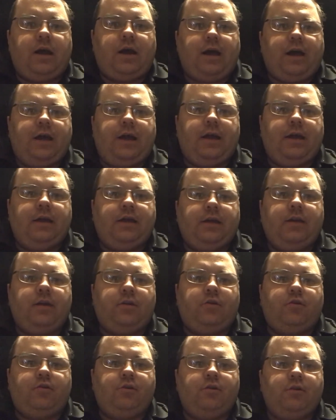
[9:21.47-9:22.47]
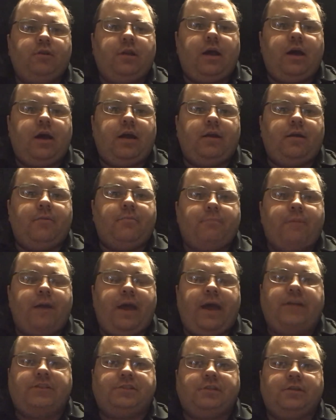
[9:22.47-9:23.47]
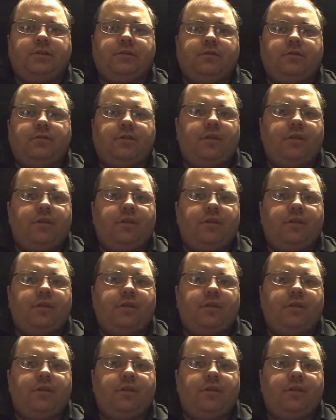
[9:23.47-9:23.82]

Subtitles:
I could not imagine